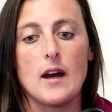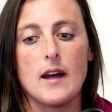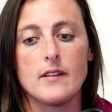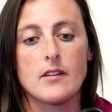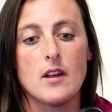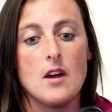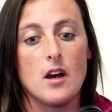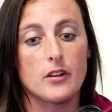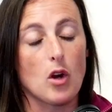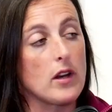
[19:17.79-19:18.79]
And
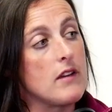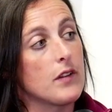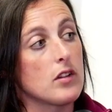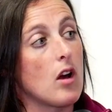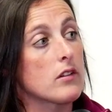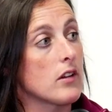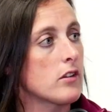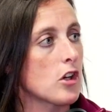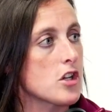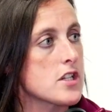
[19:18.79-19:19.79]
I thought Aoife Dalton
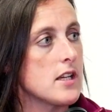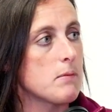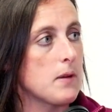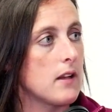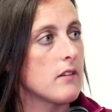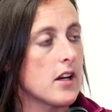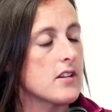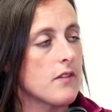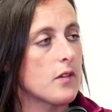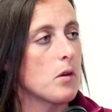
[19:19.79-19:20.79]
at thirteen, played in a
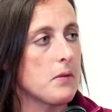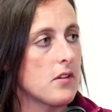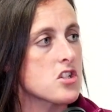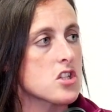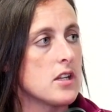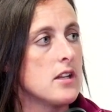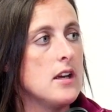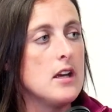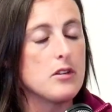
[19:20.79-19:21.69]
very difficult position,